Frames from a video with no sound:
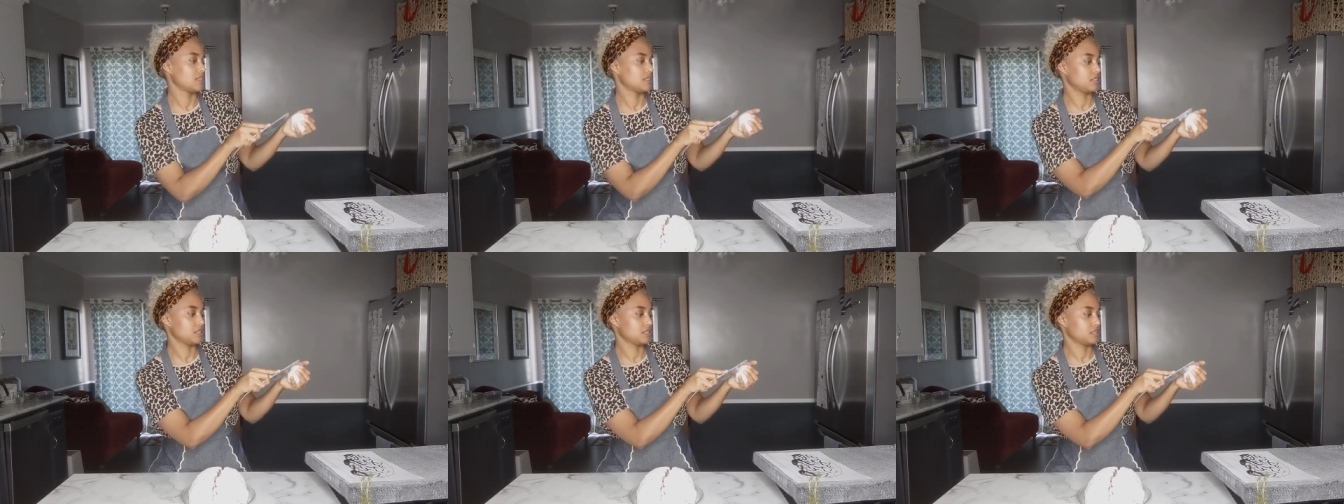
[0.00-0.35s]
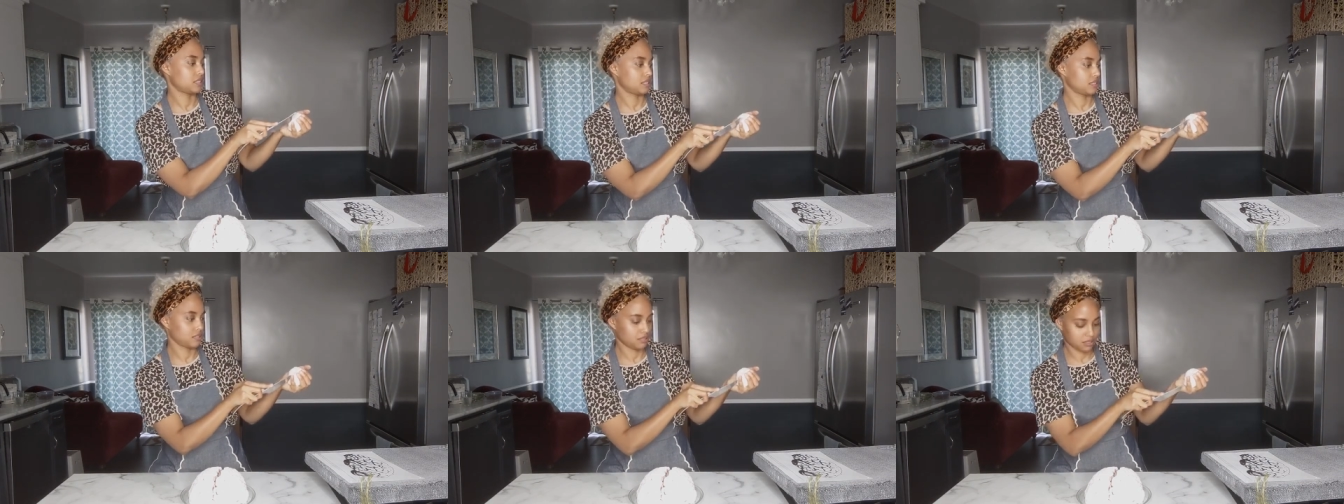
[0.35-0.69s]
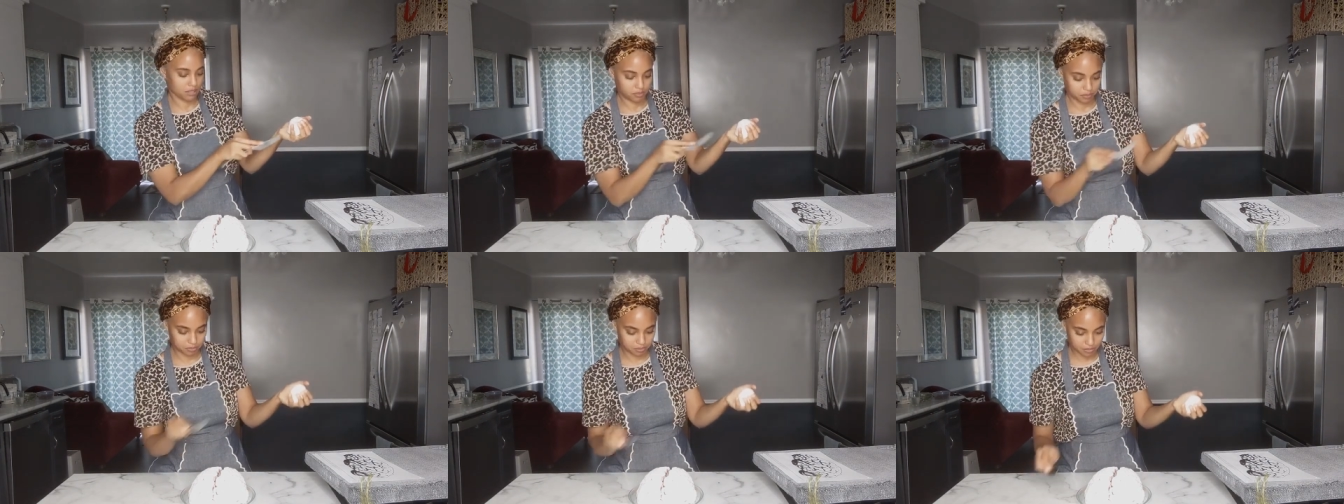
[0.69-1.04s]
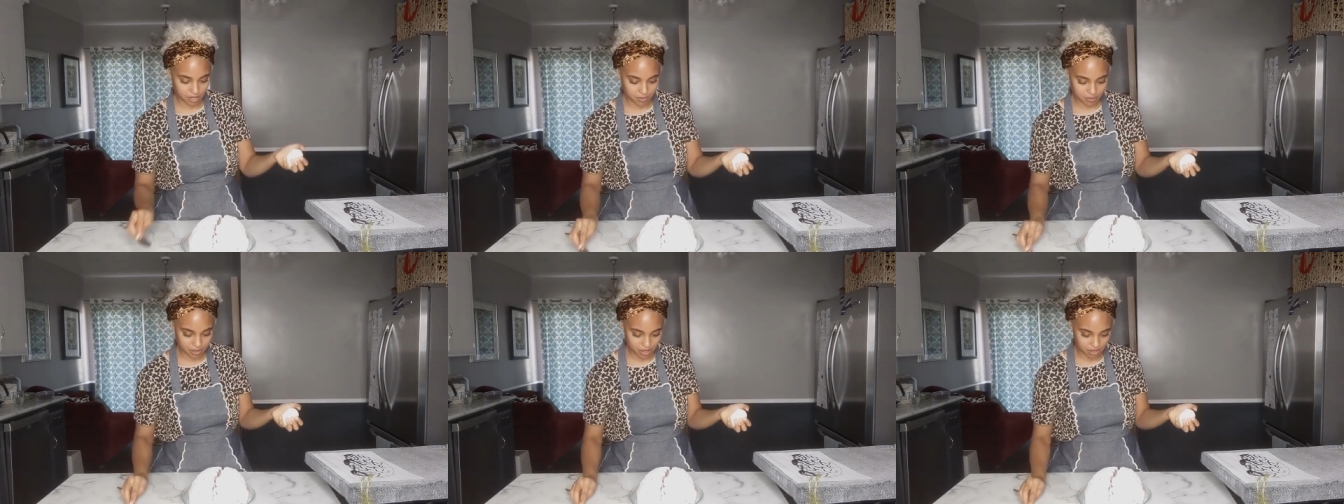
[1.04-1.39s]
I think that looks
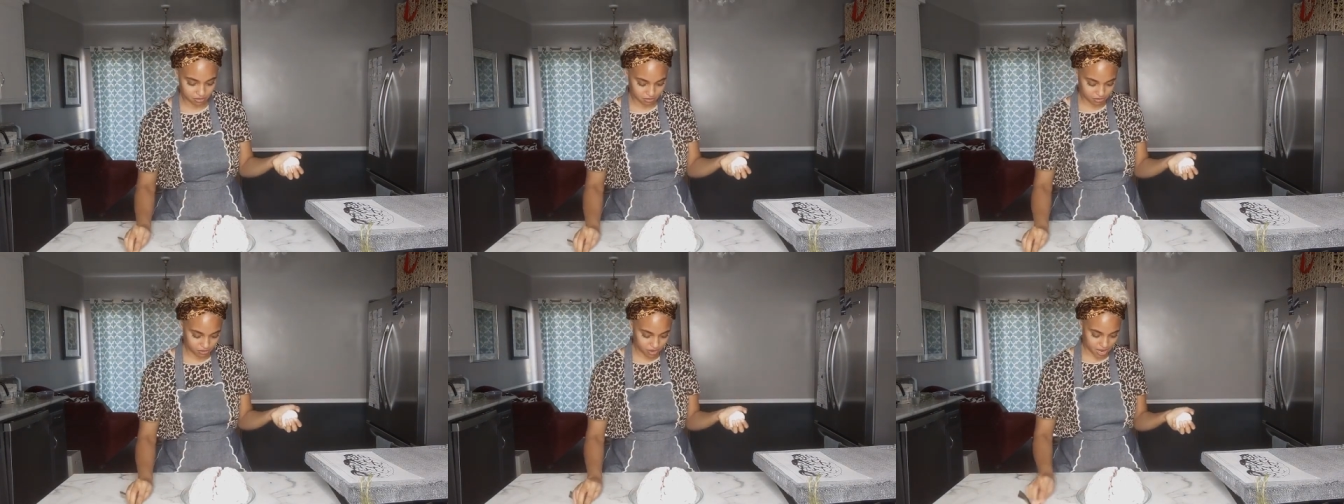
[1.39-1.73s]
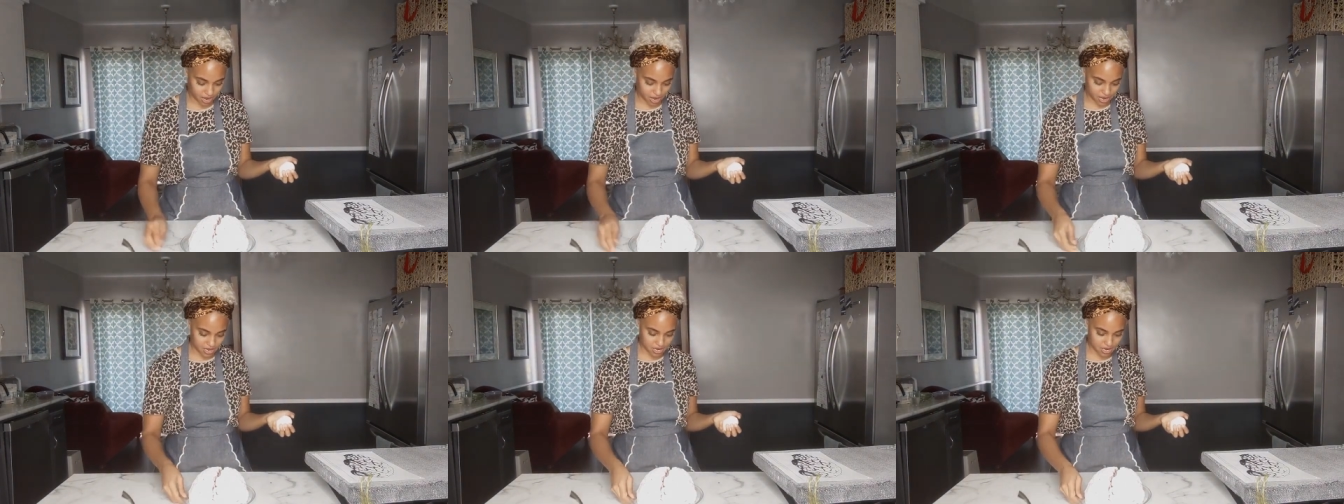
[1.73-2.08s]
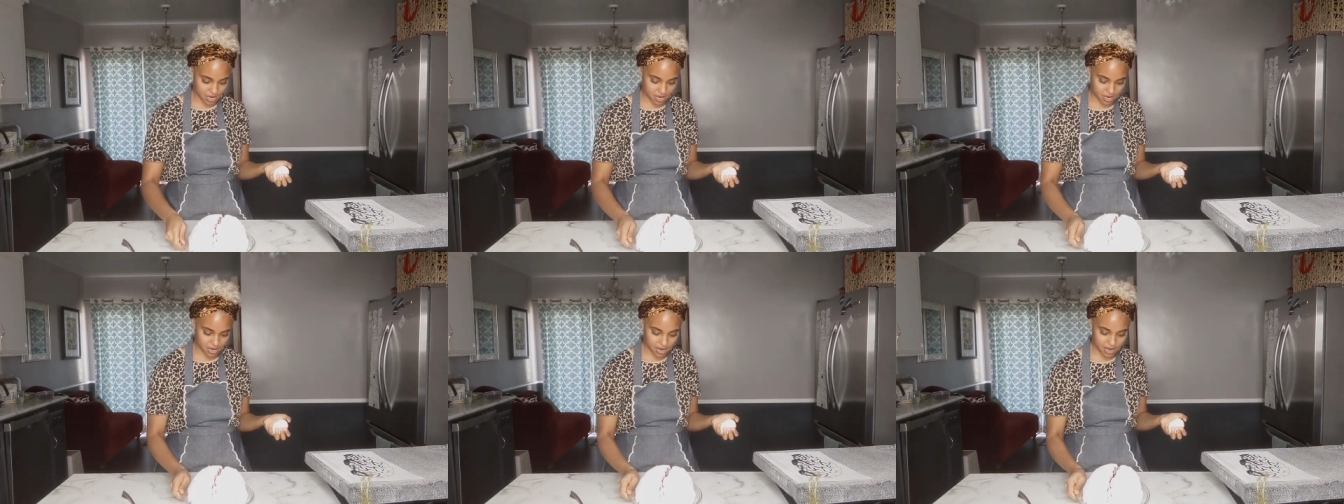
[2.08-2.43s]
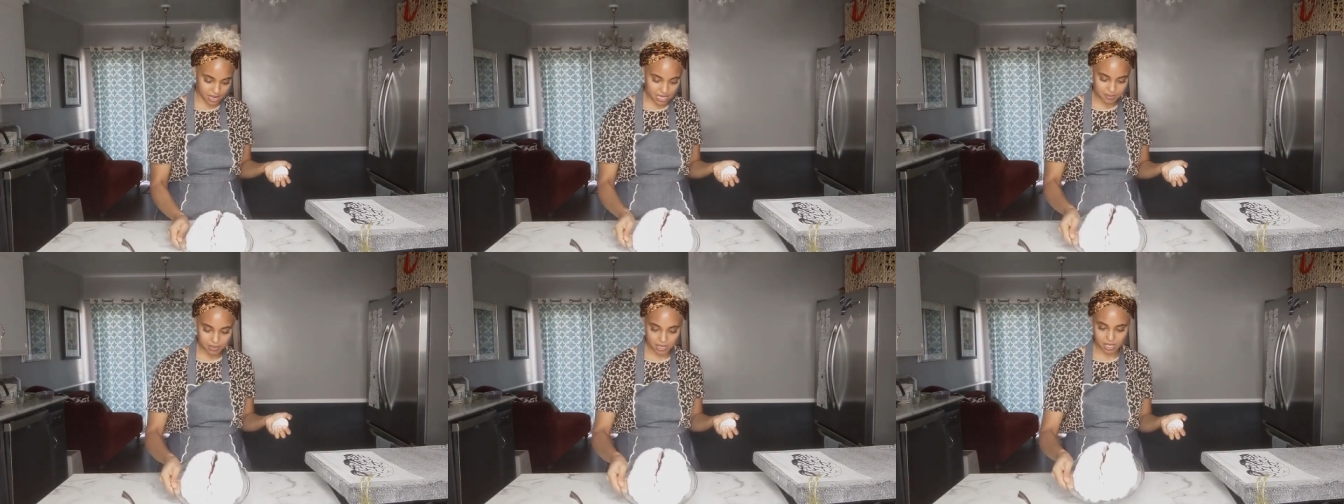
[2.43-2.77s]
about right. And I
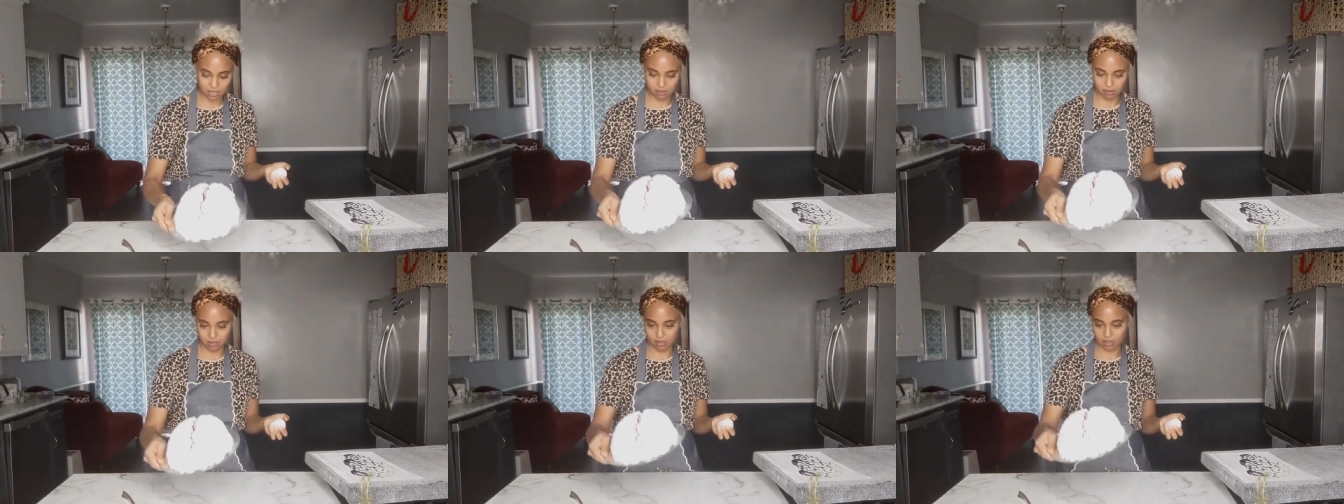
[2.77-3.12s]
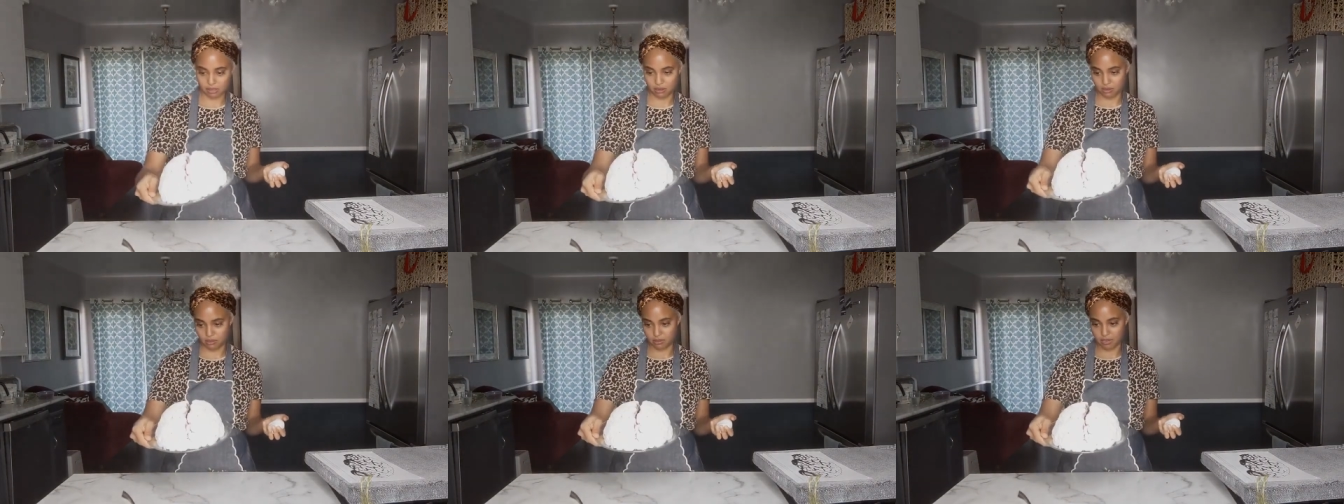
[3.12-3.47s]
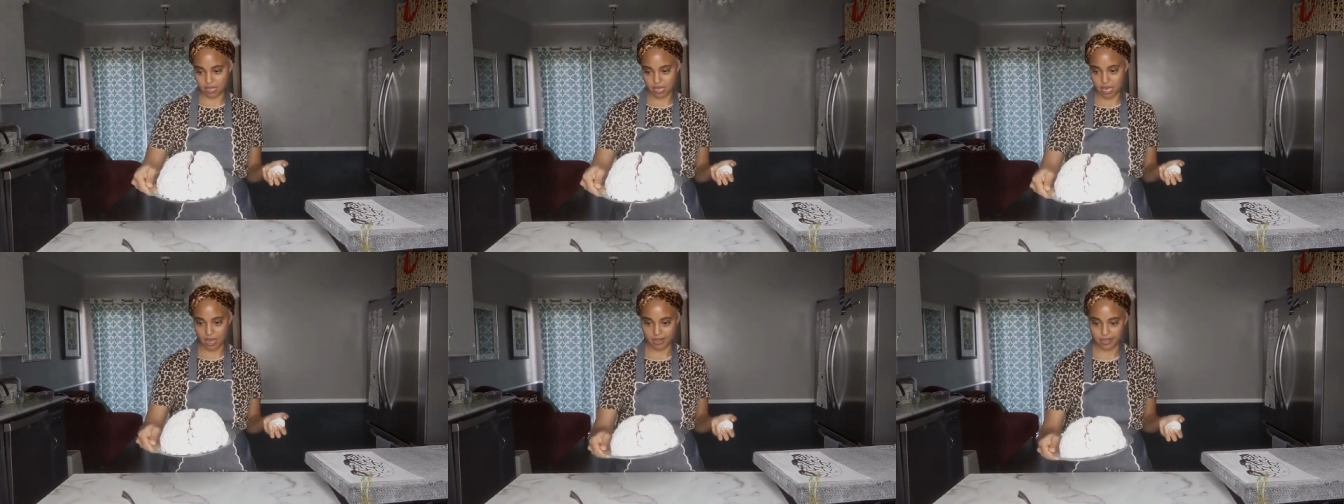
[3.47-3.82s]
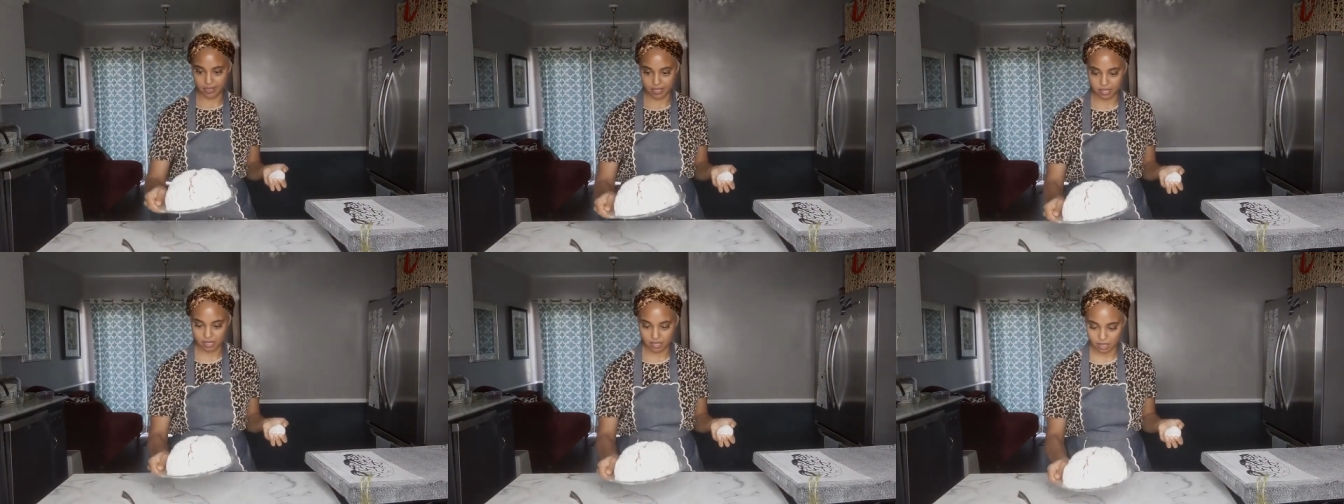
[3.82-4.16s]
am going to
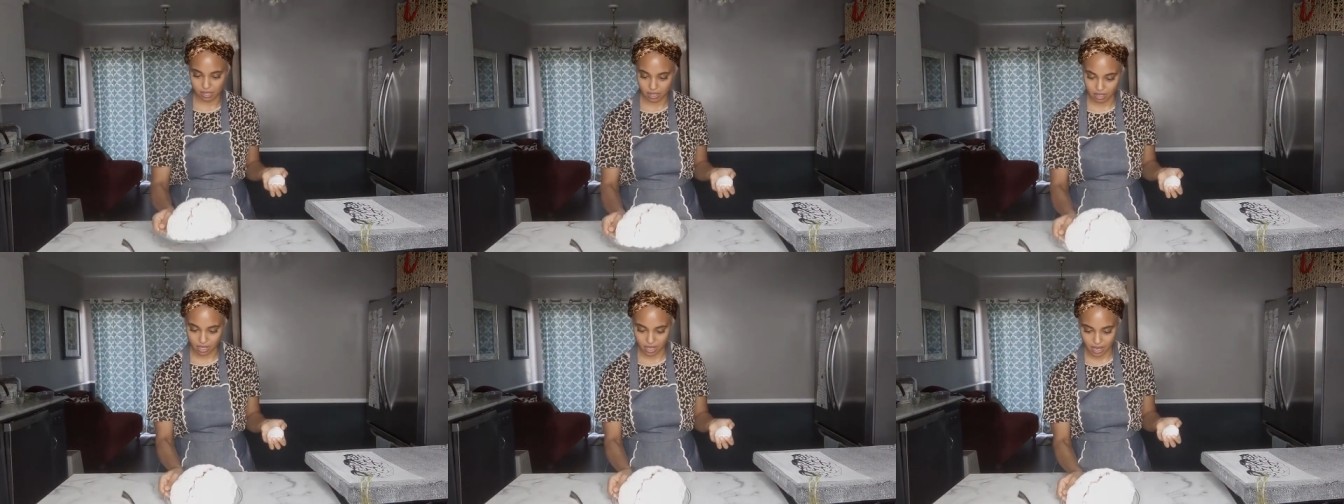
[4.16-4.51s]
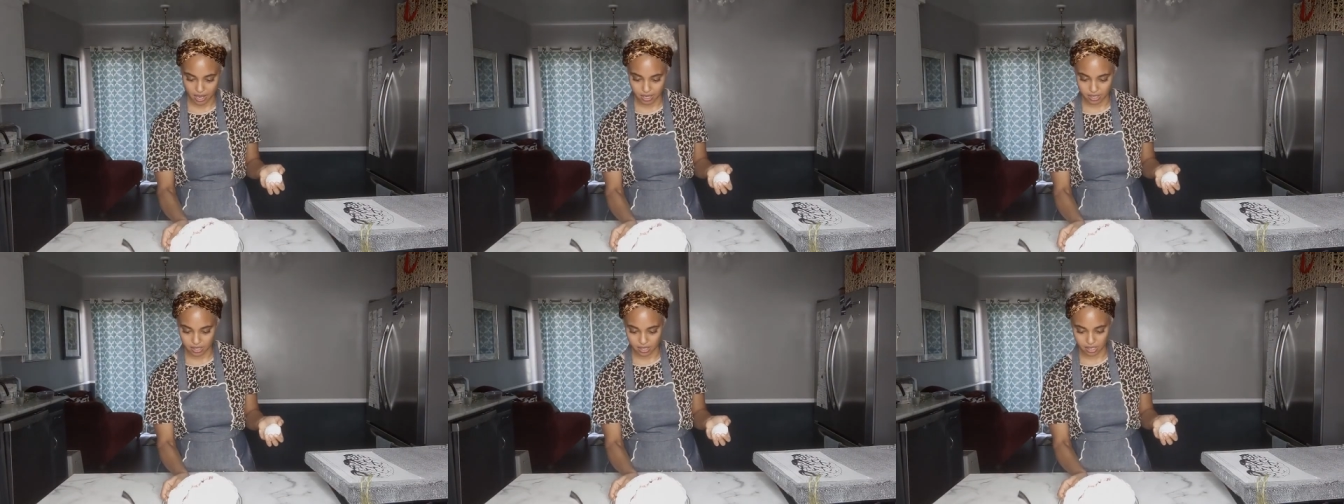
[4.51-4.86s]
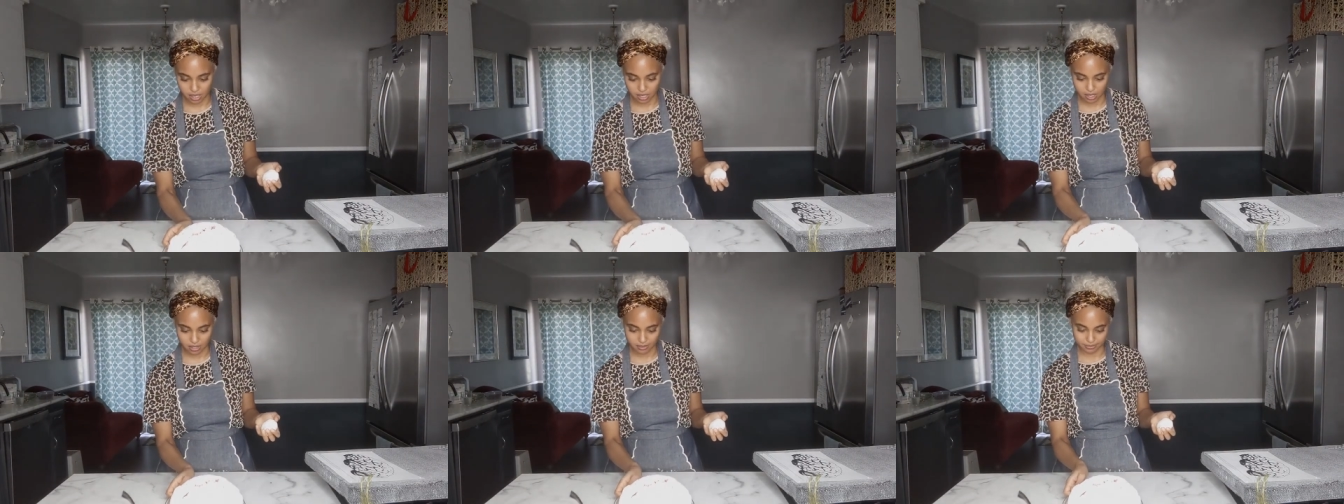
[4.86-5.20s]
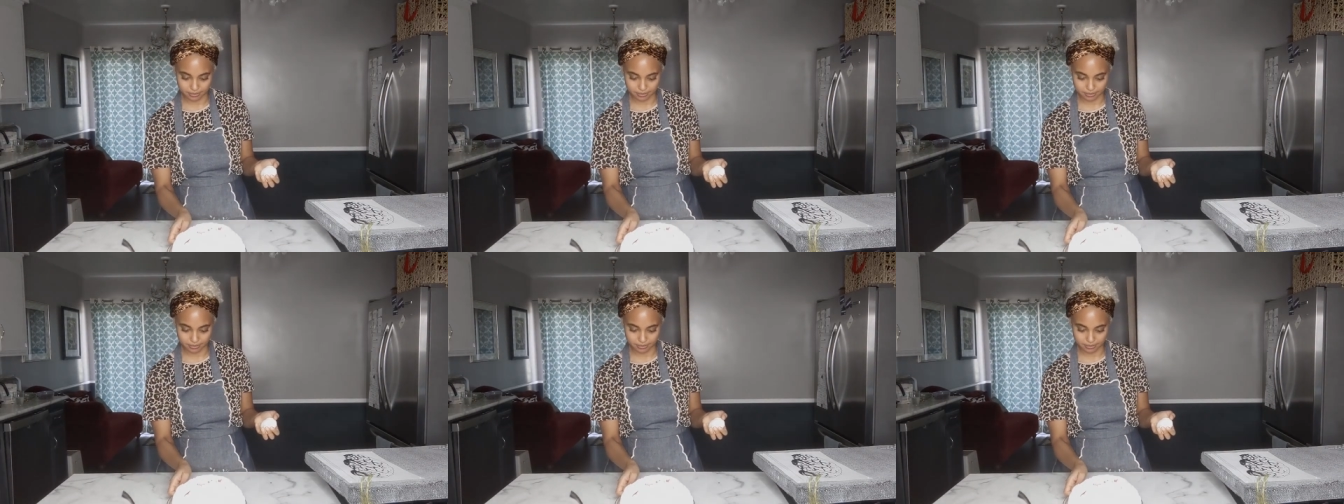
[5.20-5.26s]
guess that